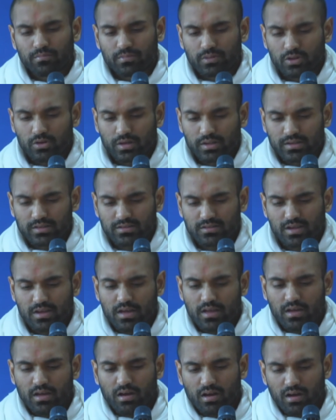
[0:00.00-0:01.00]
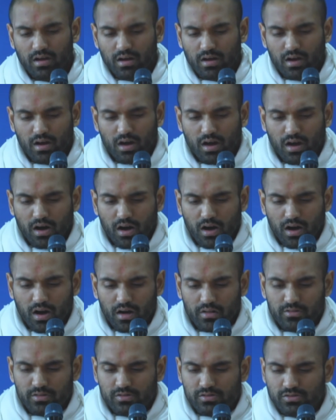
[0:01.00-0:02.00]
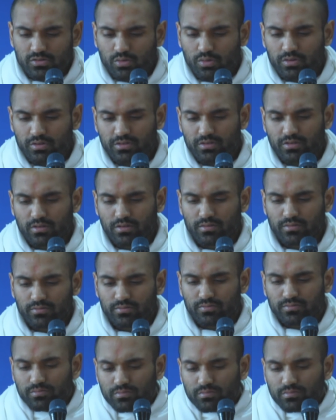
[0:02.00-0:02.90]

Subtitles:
you can say, other sorts of